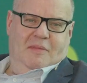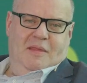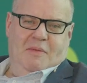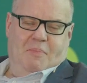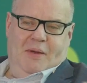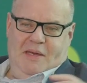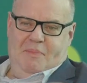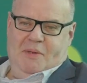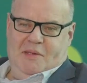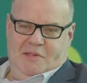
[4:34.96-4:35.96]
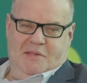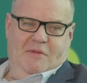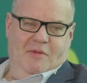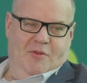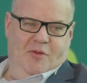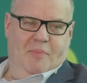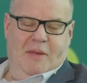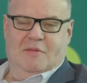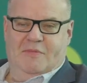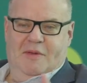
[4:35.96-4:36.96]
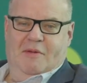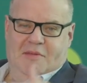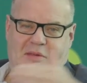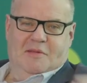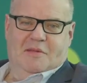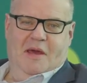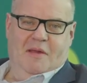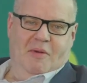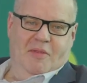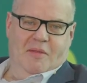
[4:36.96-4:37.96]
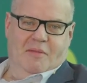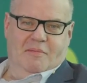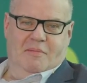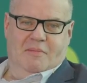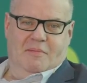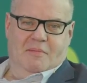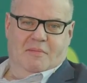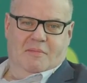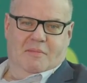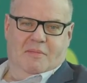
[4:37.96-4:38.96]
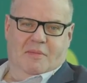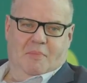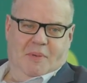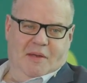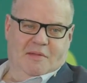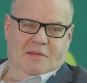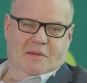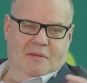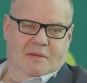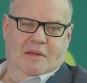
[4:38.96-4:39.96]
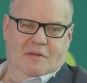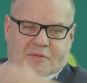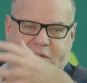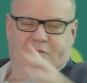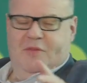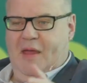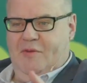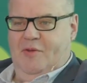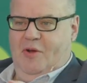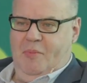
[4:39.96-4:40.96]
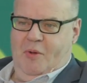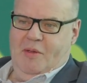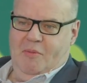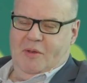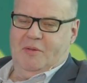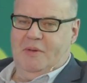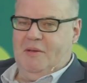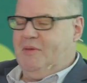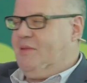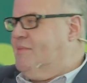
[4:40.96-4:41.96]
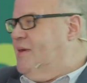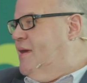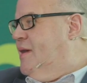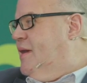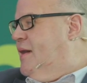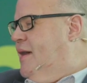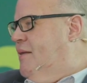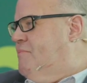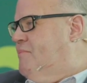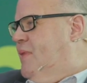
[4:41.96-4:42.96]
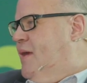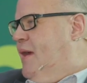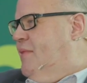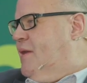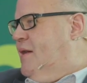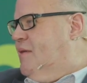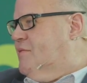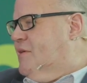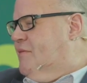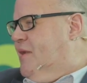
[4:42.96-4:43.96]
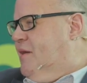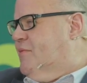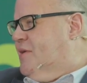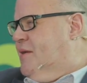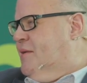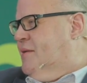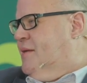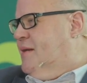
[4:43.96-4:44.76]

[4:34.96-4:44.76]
the purpose of a job interview is to decide whether the person is fit for that job or you want to work with them. In the kind of stuff I've done,